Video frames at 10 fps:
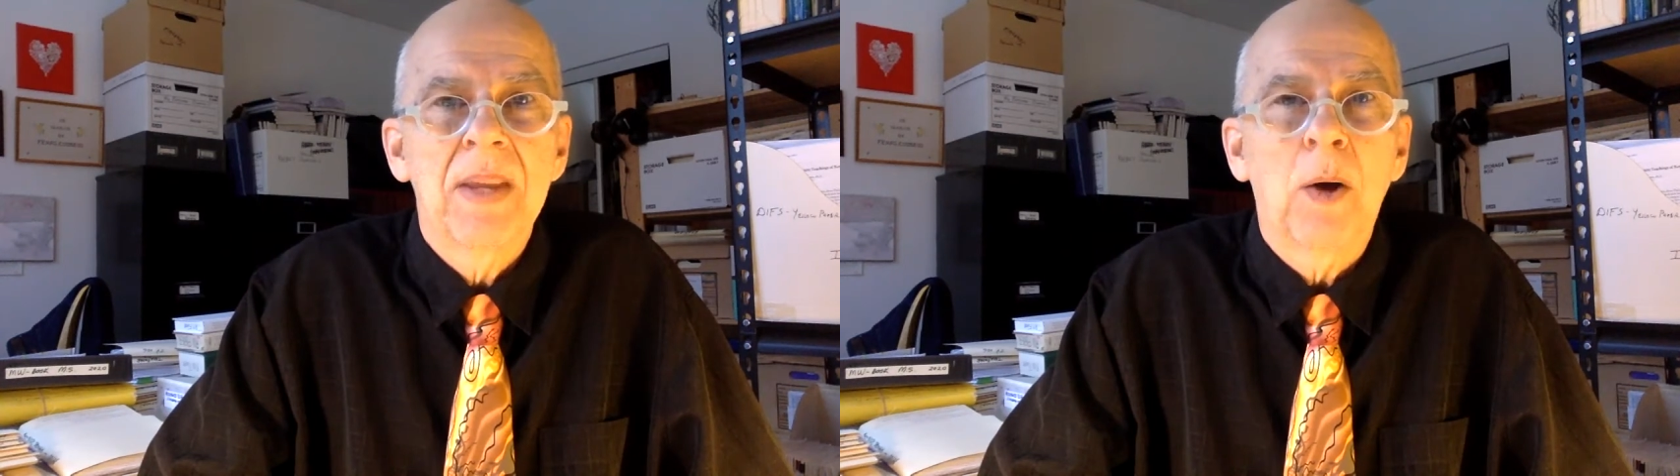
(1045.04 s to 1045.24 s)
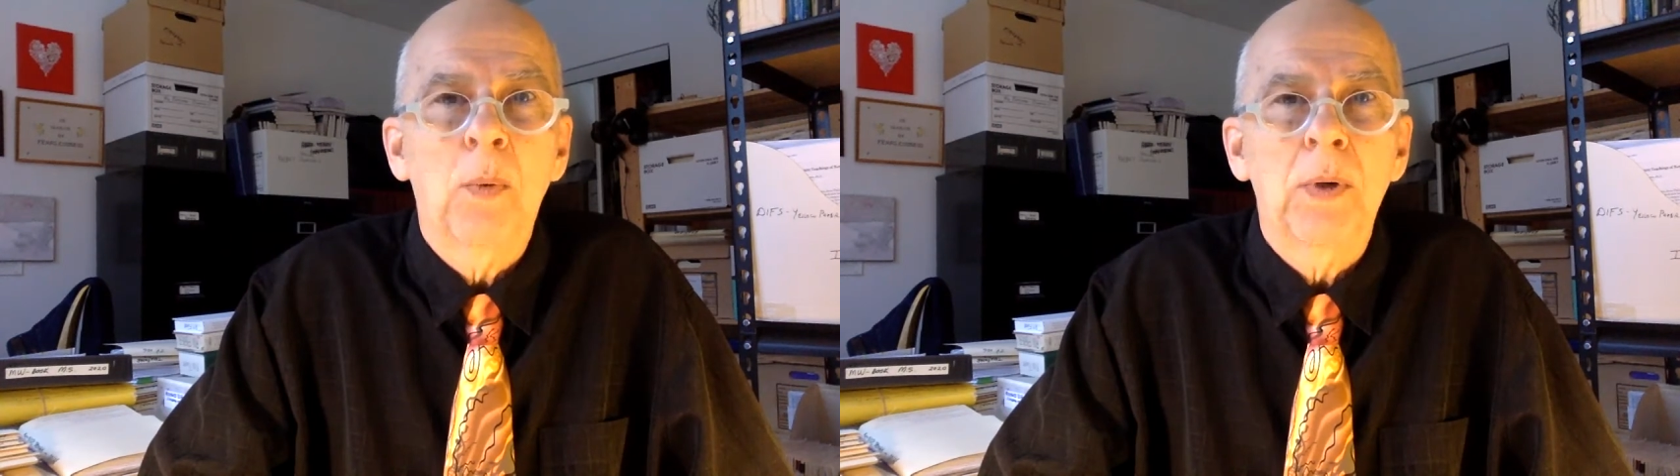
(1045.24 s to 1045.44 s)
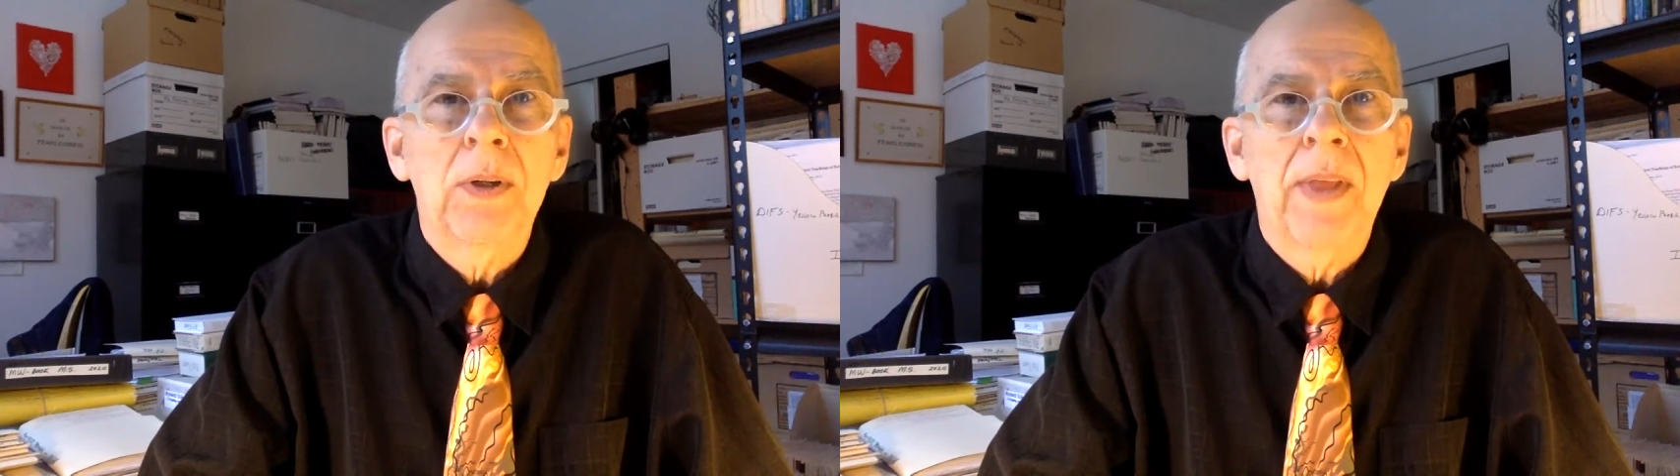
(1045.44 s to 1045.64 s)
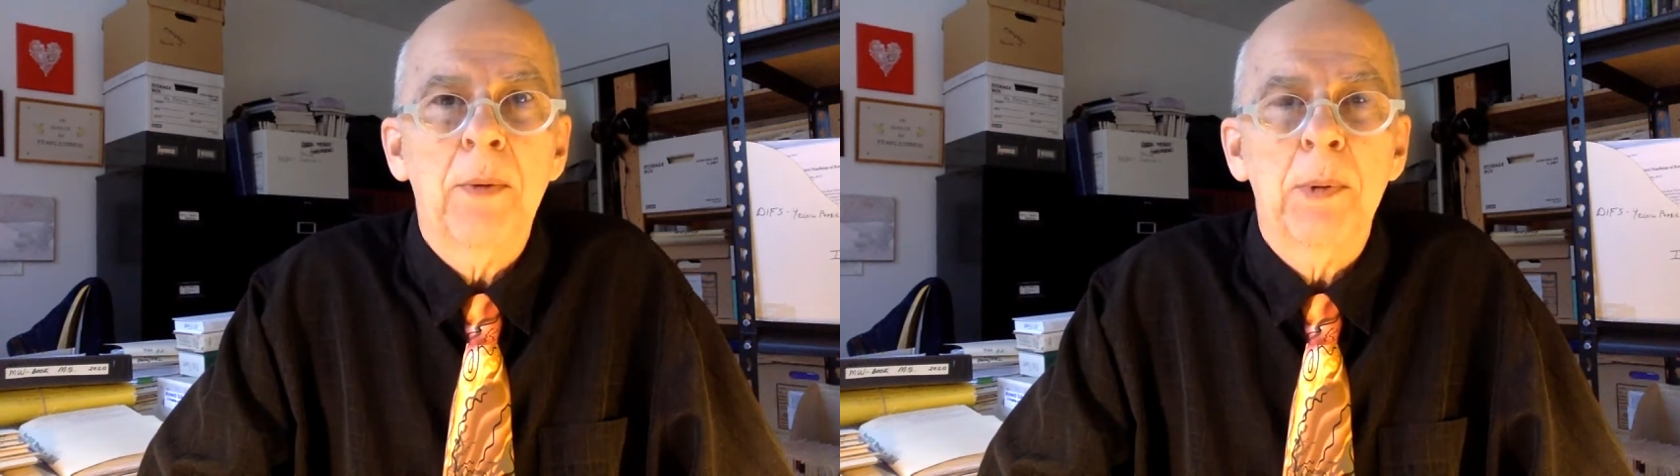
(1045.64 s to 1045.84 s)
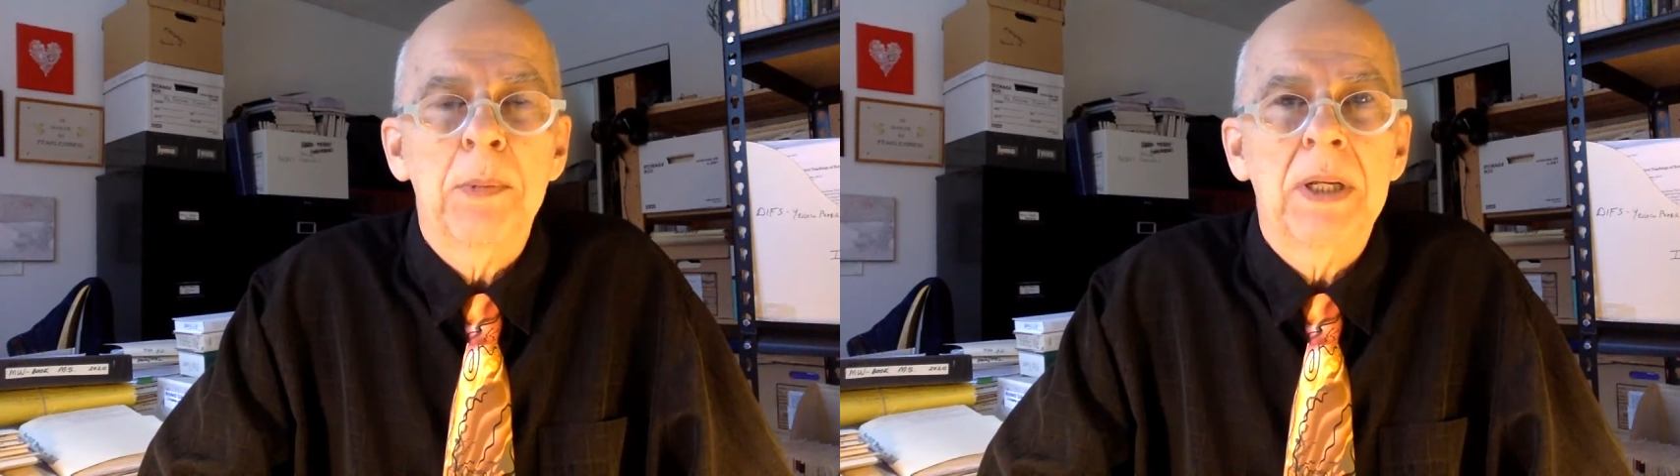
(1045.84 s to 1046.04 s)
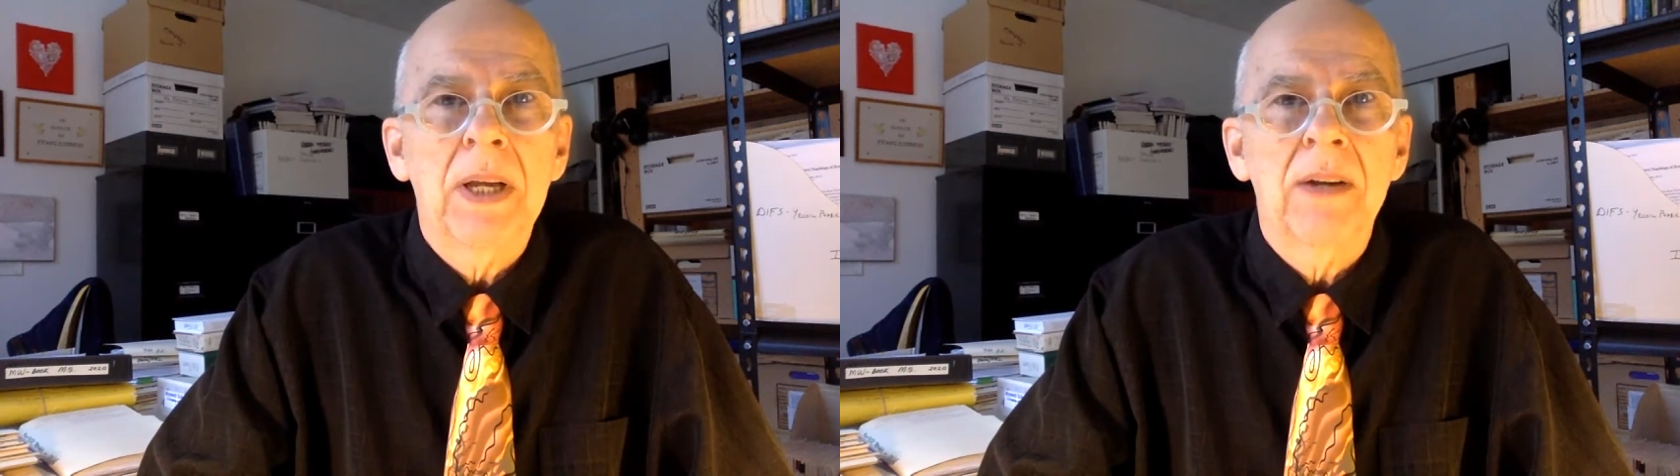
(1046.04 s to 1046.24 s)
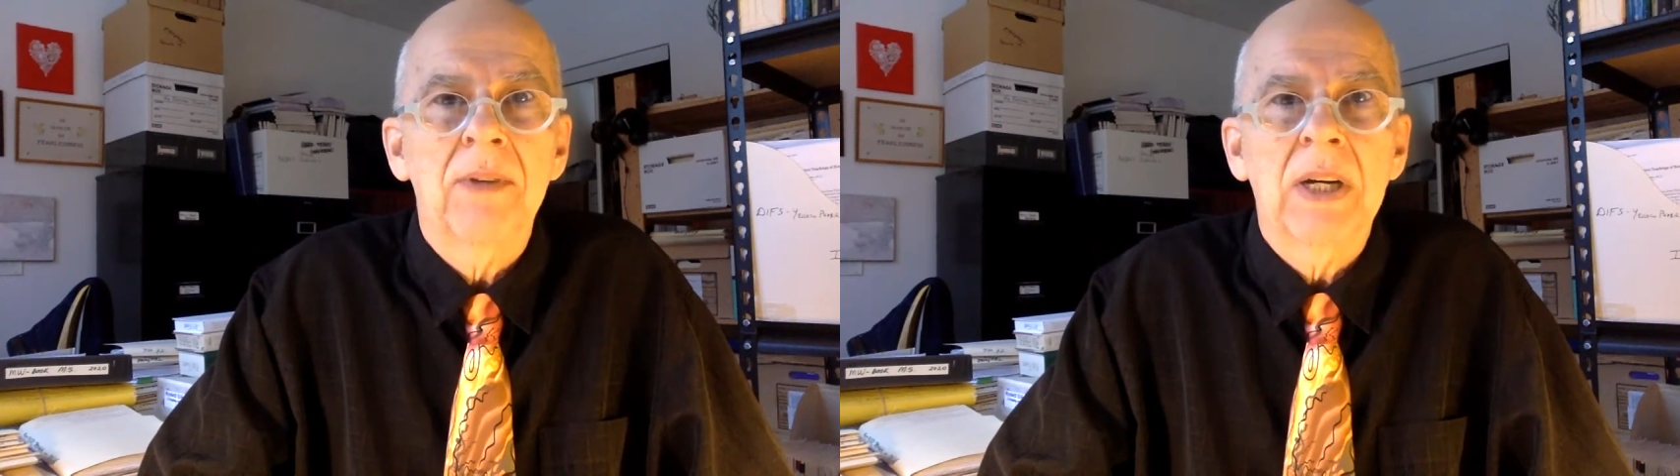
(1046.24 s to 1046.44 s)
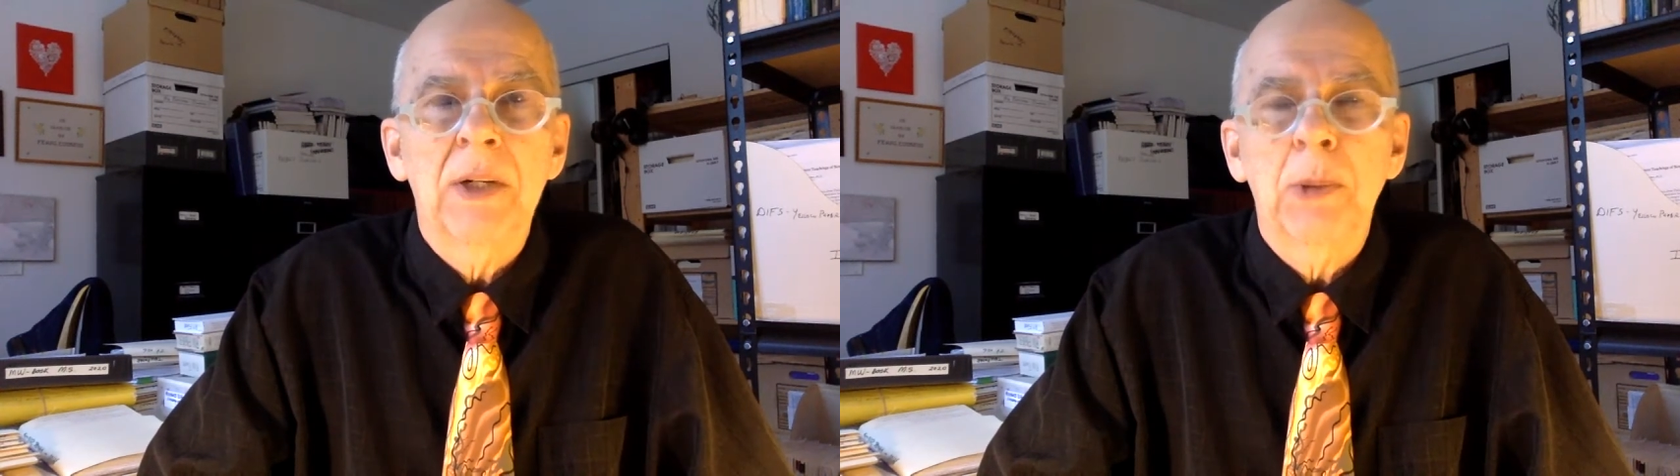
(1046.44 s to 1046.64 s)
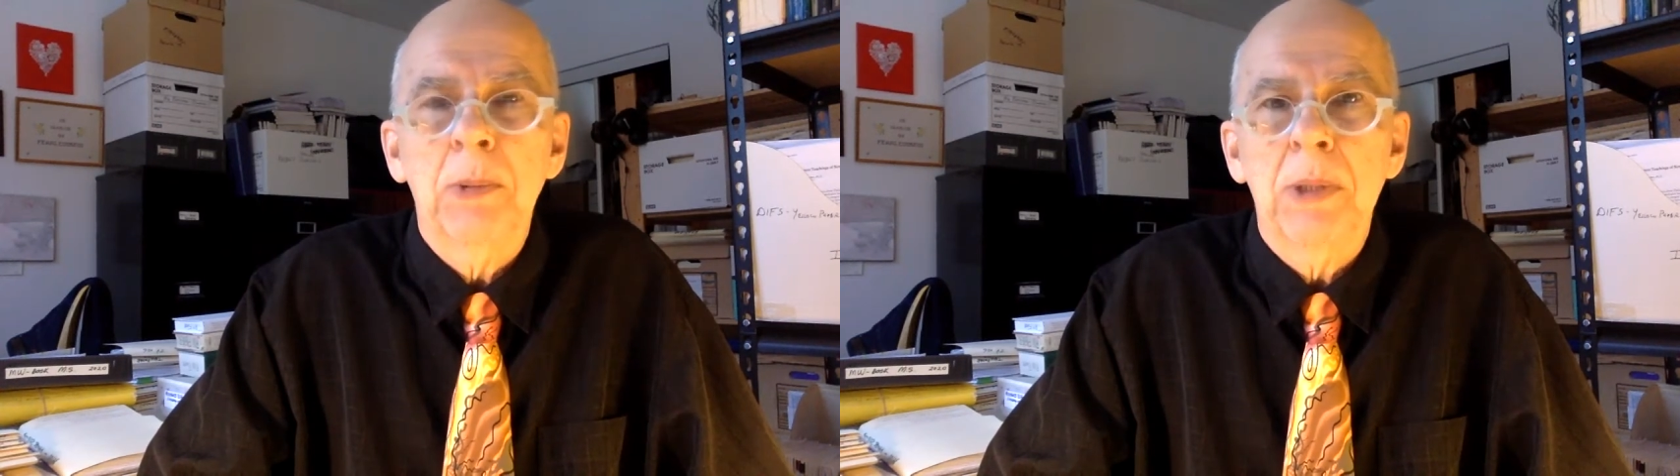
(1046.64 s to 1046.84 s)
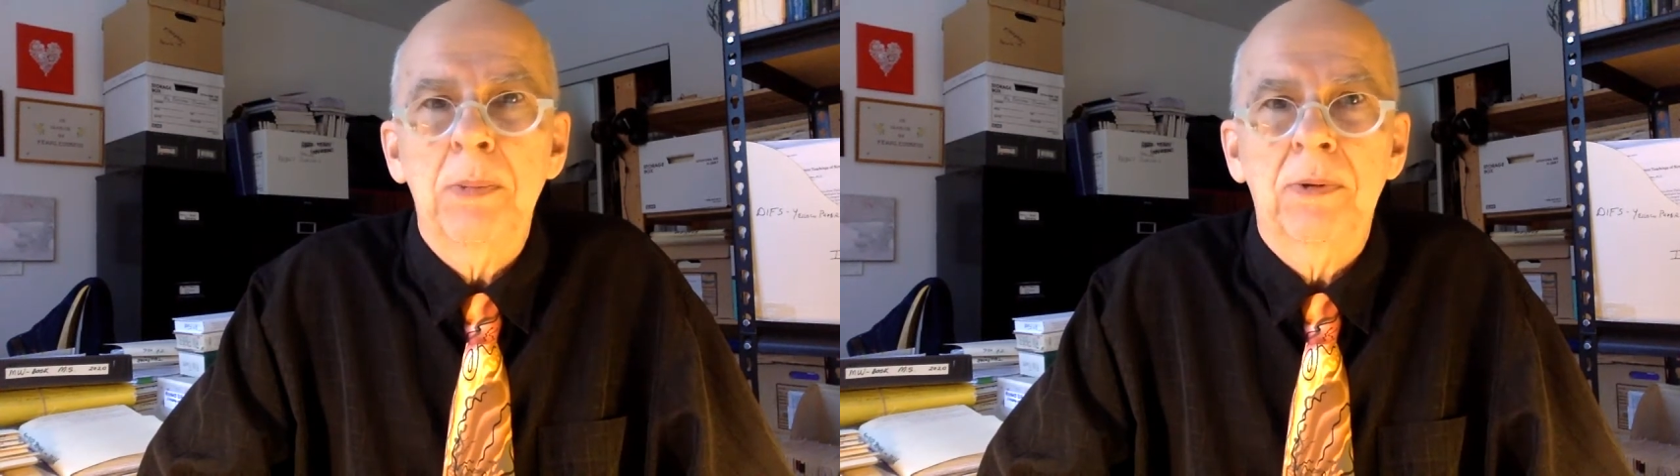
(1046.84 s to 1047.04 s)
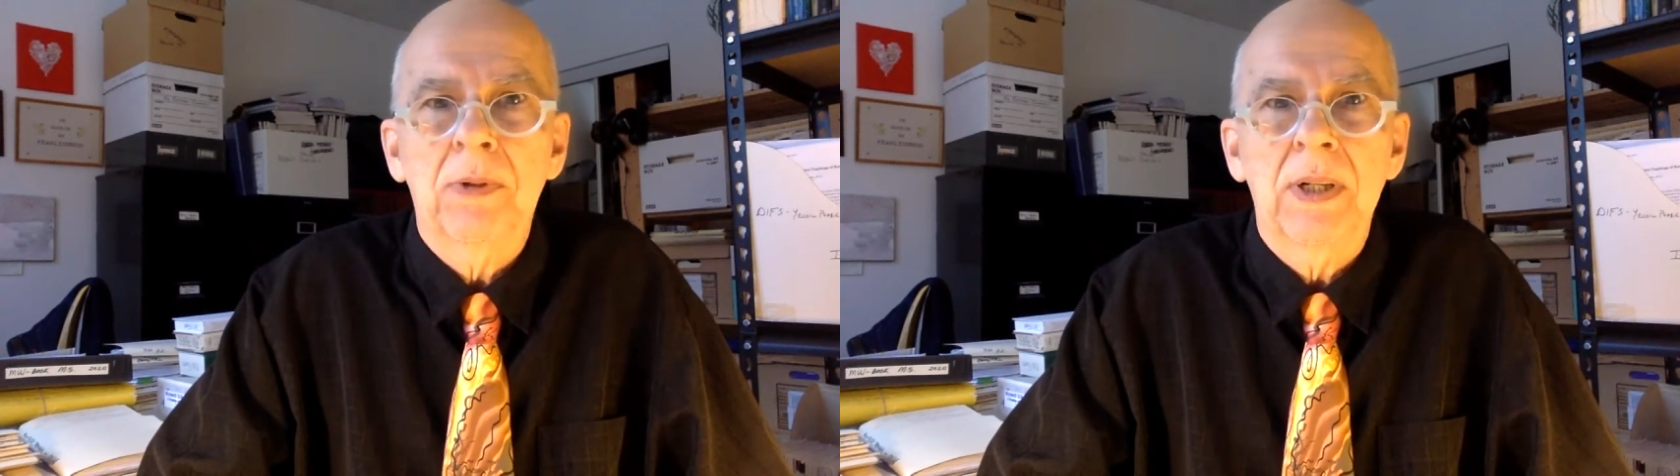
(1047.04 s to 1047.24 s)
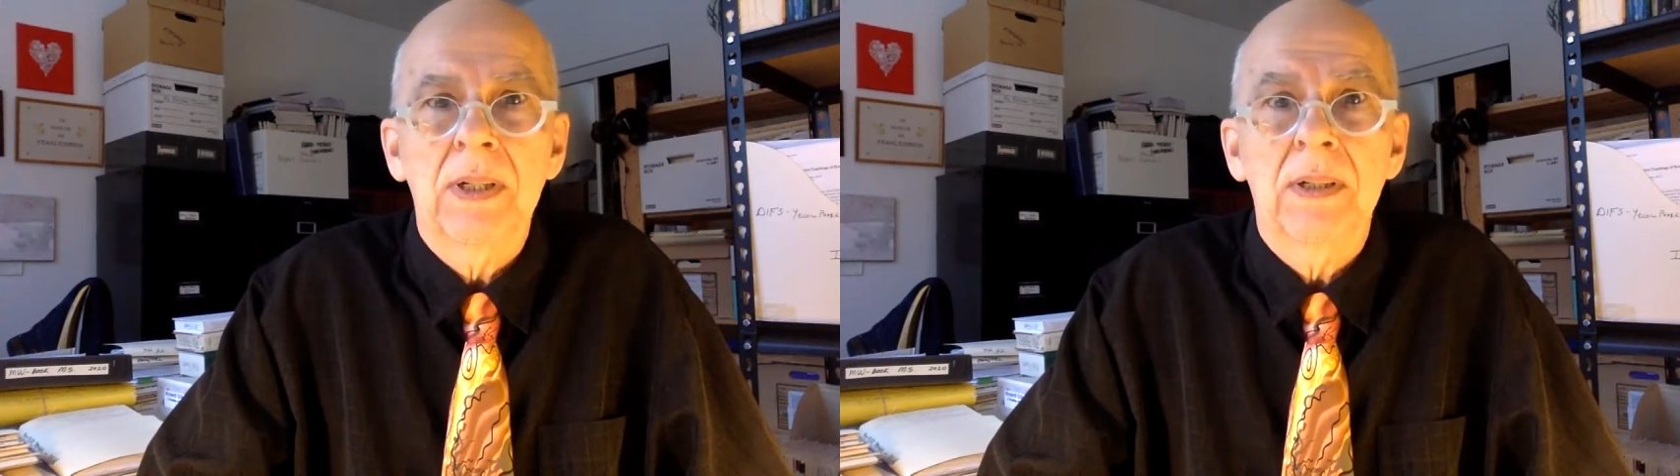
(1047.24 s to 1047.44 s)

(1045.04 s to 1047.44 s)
How real that would be out of 100 people trying